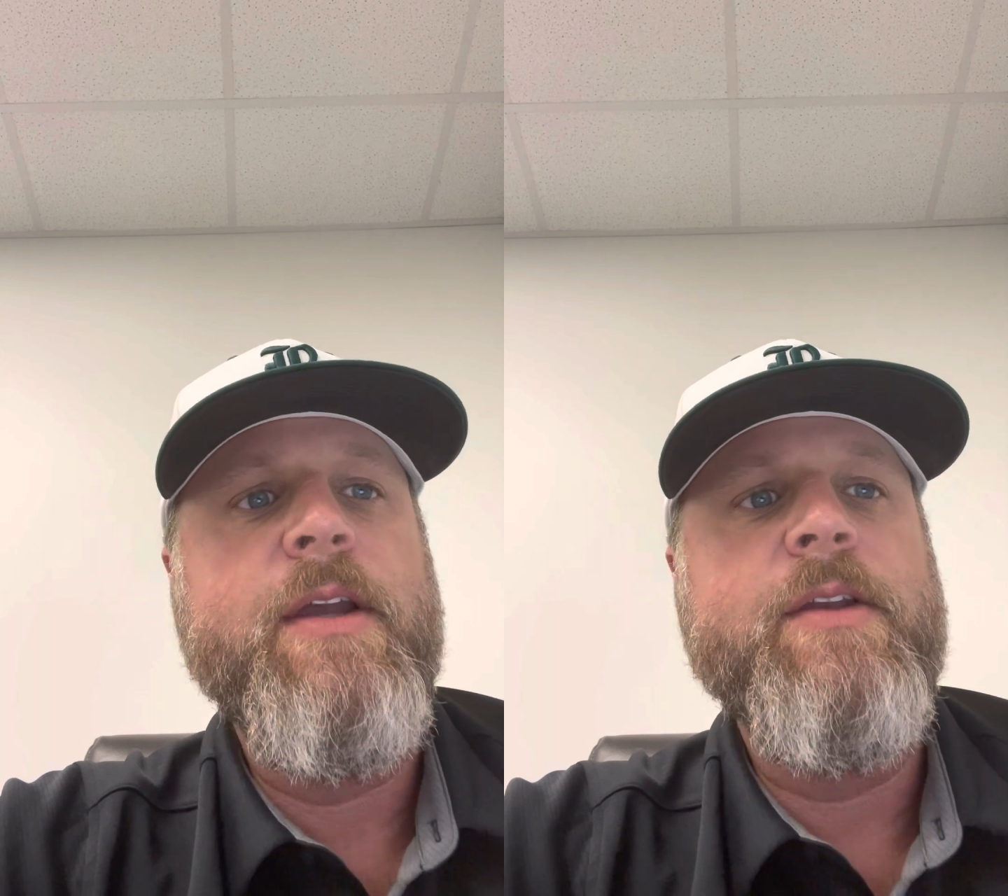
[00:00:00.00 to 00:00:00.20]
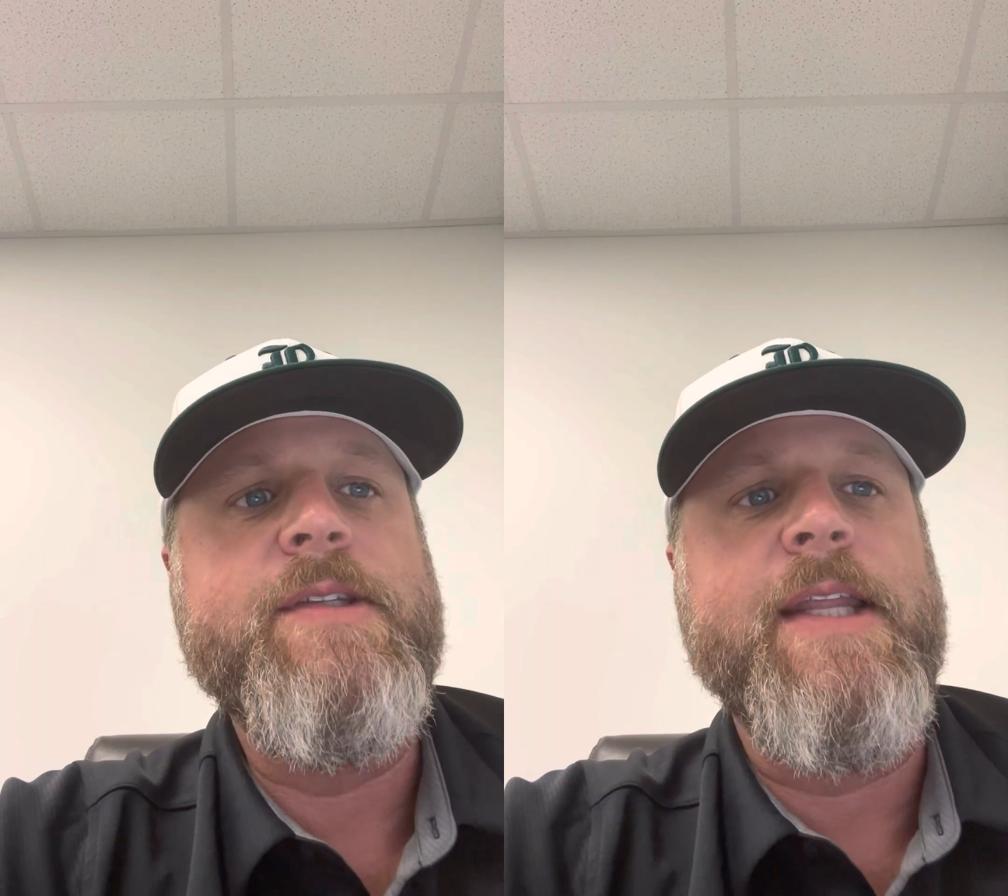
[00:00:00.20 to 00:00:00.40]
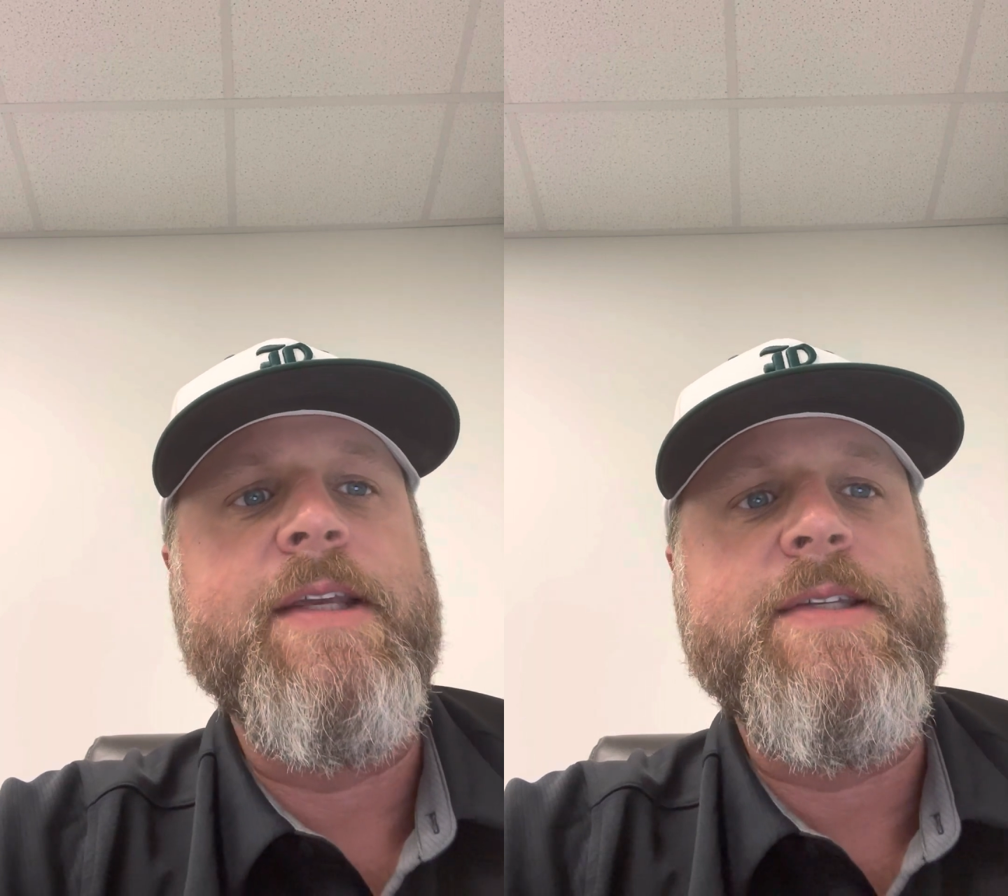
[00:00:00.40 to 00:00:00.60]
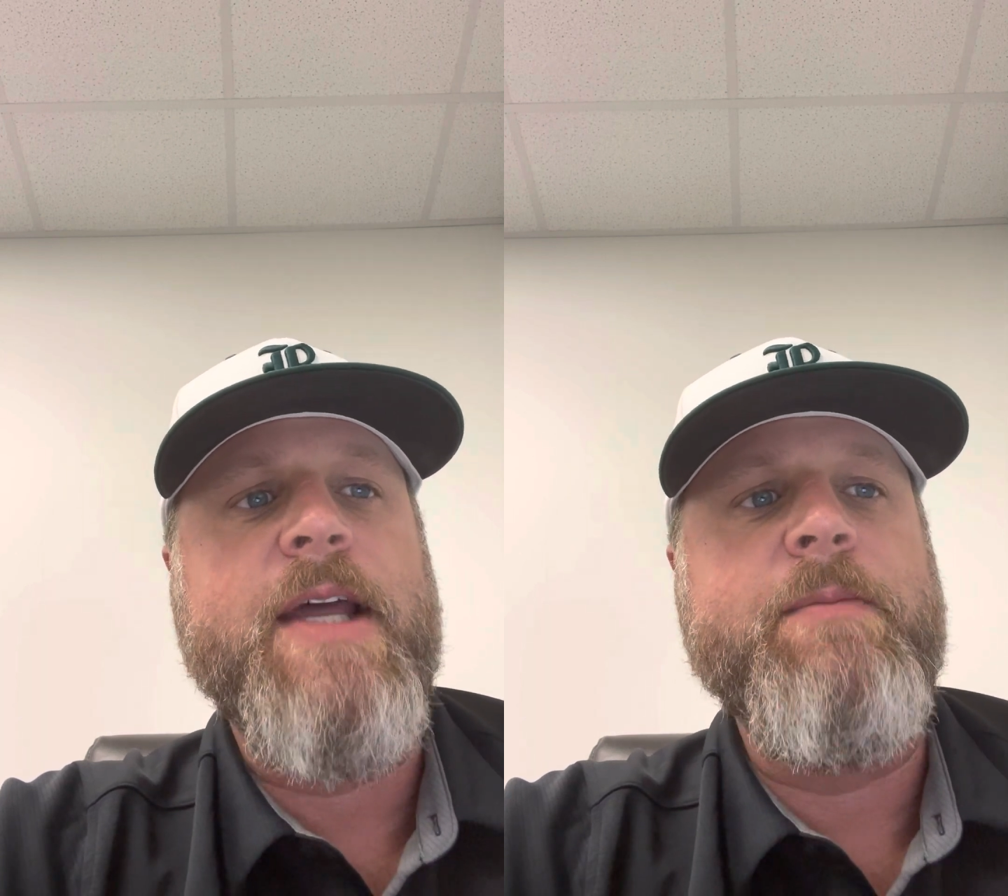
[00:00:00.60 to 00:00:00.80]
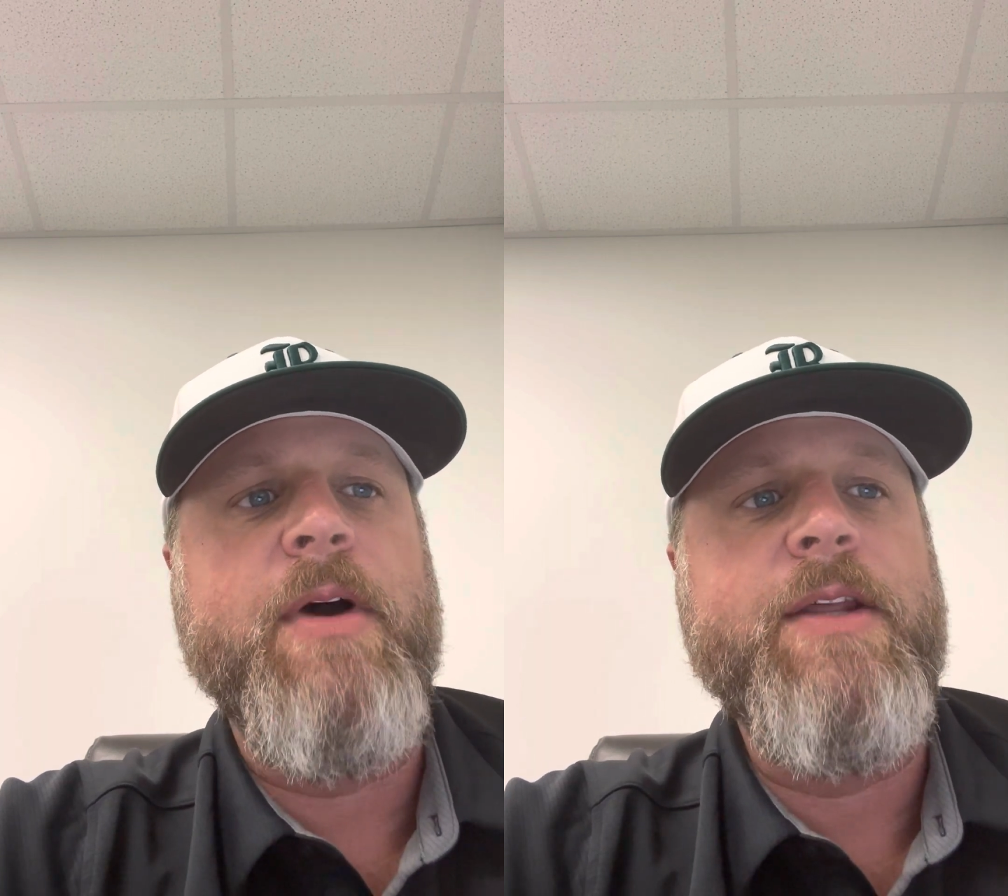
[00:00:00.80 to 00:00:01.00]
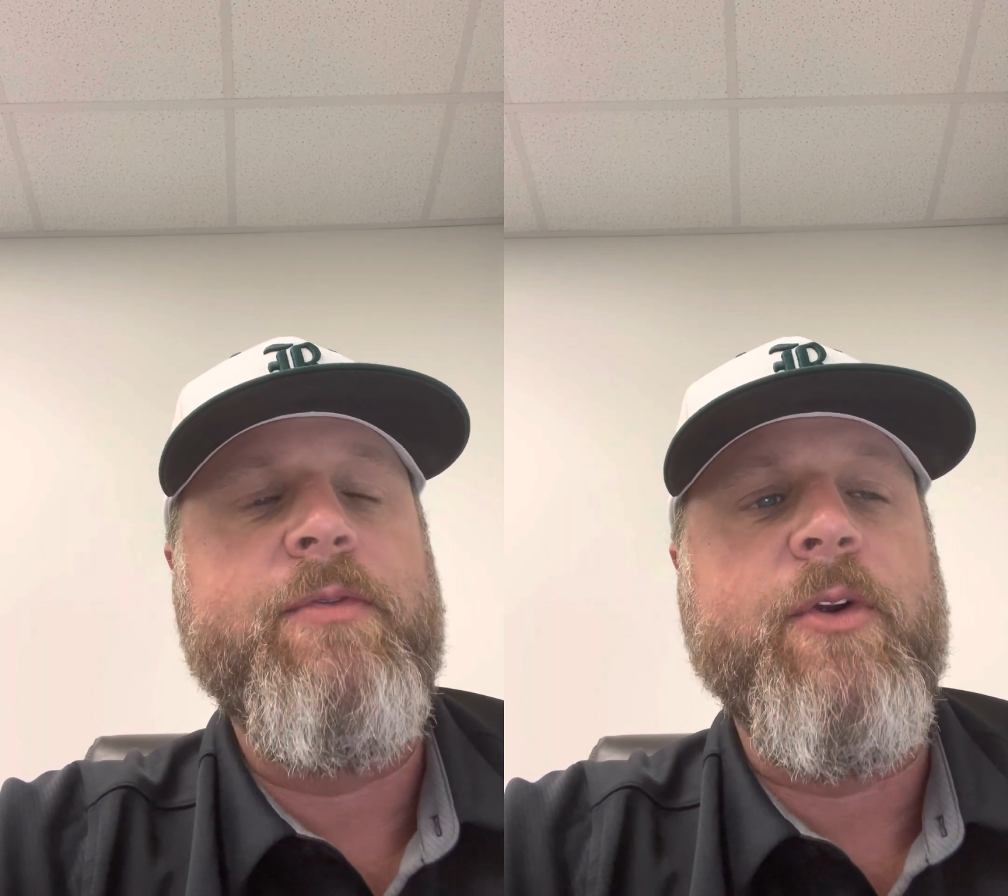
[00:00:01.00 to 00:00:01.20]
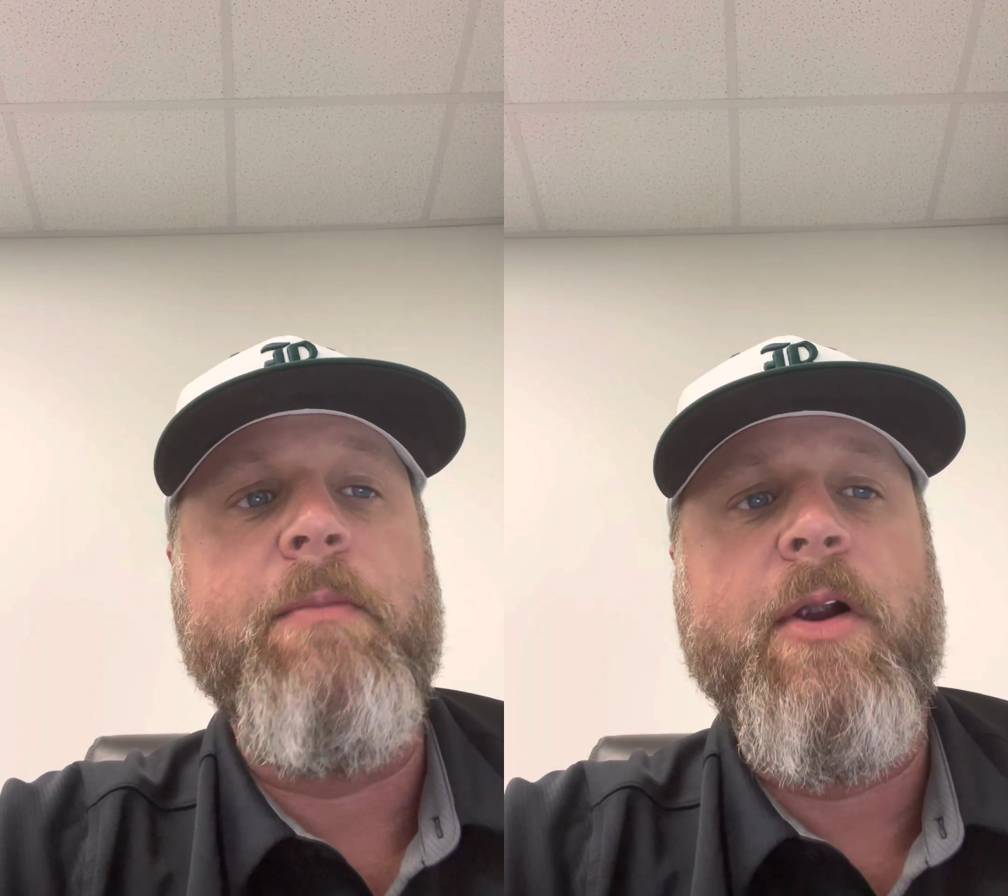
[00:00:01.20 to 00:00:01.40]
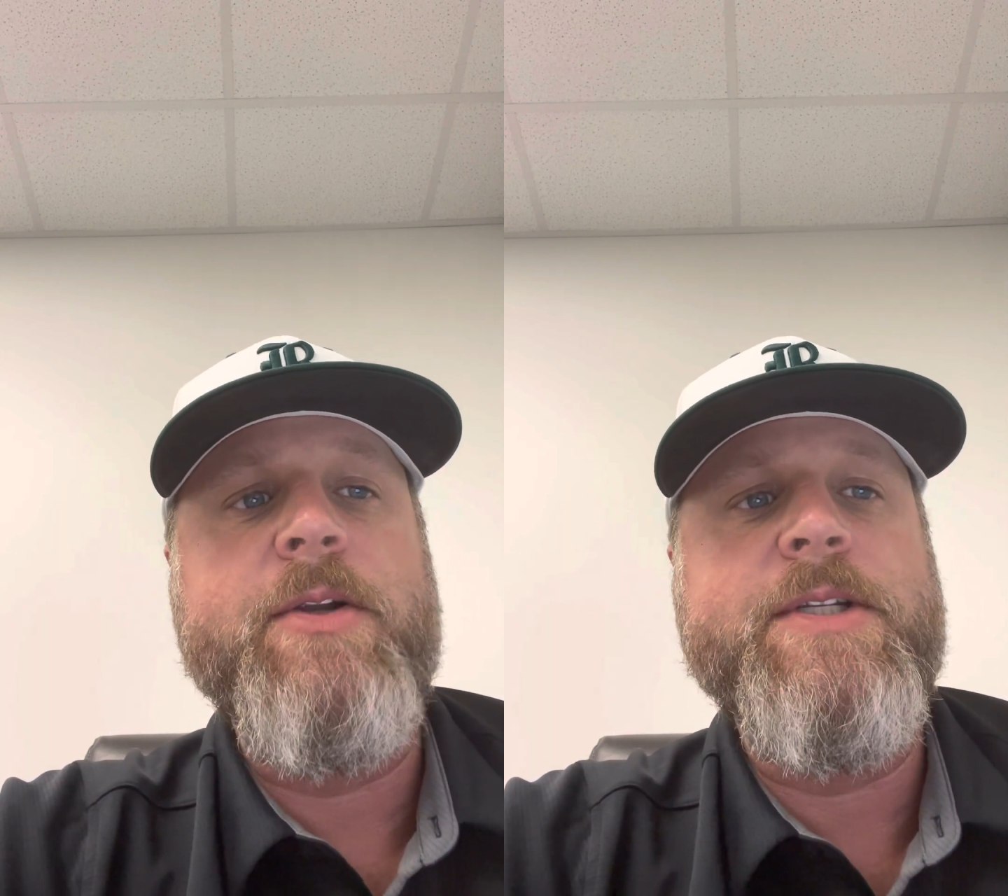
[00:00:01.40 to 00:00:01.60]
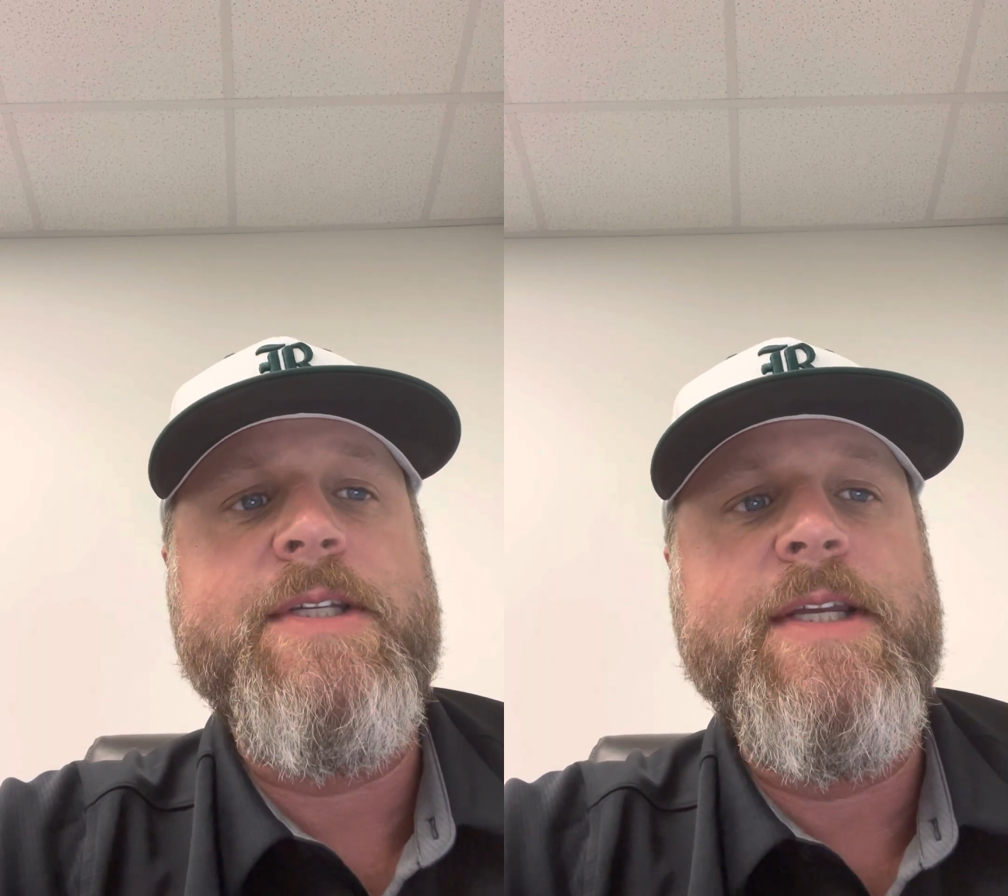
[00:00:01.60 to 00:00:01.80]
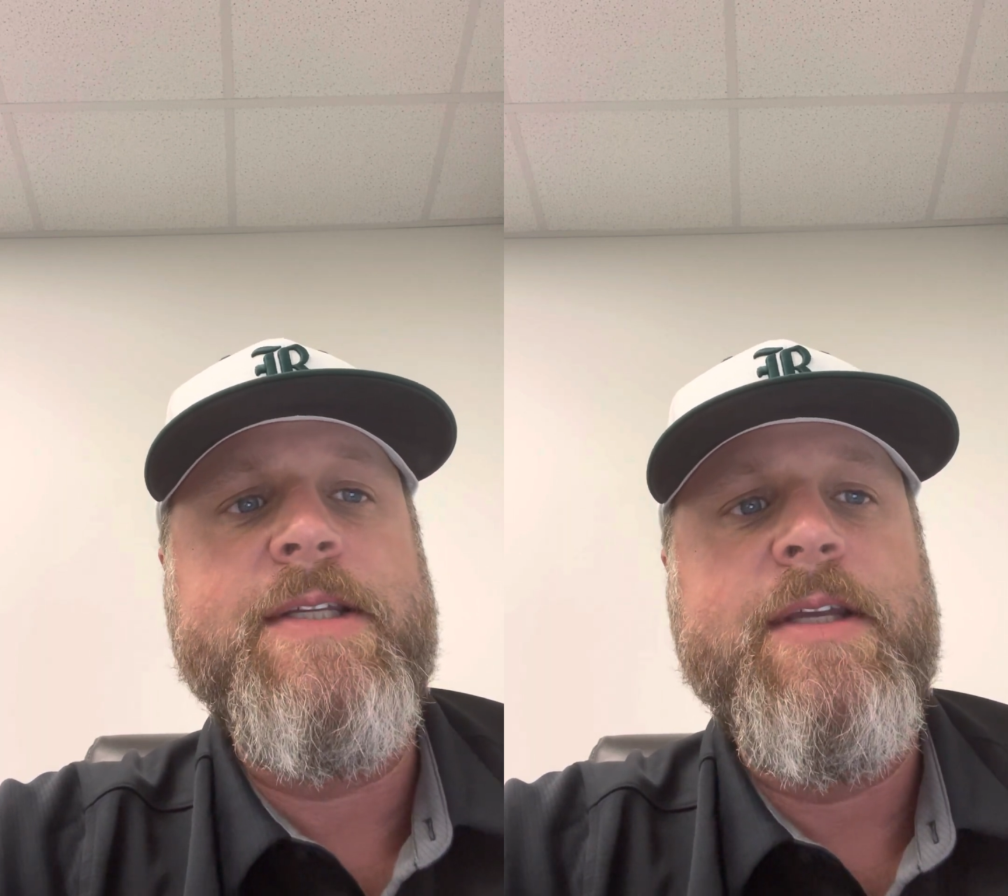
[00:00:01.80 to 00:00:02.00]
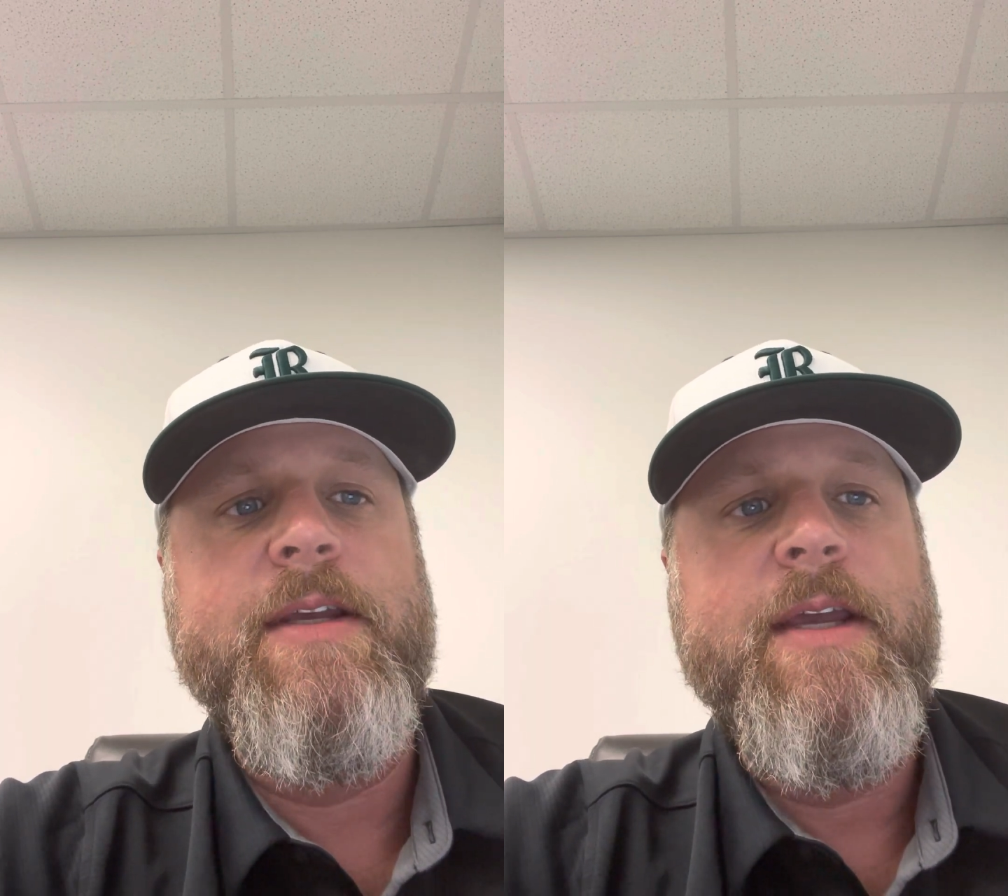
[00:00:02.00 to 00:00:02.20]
setting aside money for emergencies,